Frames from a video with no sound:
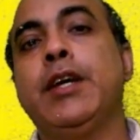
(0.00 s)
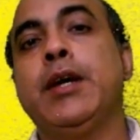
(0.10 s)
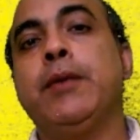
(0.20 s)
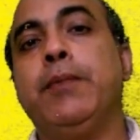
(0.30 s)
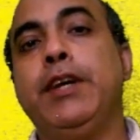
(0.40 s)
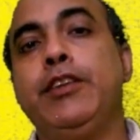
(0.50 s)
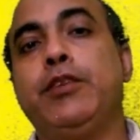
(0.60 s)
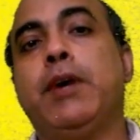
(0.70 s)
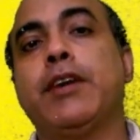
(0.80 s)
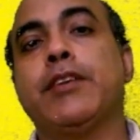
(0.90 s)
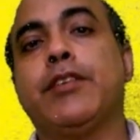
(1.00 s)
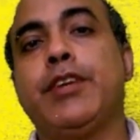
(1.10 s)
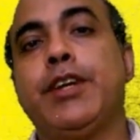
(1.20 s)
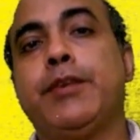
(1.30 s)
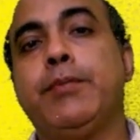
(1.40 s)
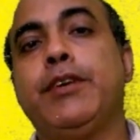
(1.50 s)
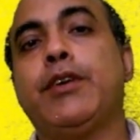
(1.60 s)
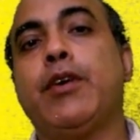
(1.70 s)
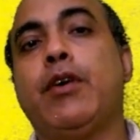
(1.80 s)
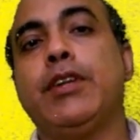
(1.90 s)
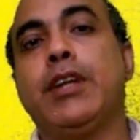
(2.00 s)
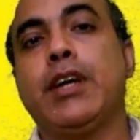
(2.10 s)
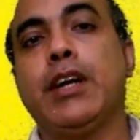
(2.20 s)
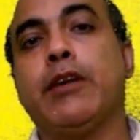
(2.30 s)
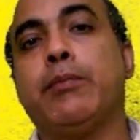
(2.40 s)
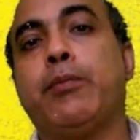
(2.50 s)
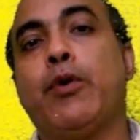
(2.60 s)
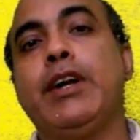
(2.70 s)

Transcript: benchmark statement or the cutoff point,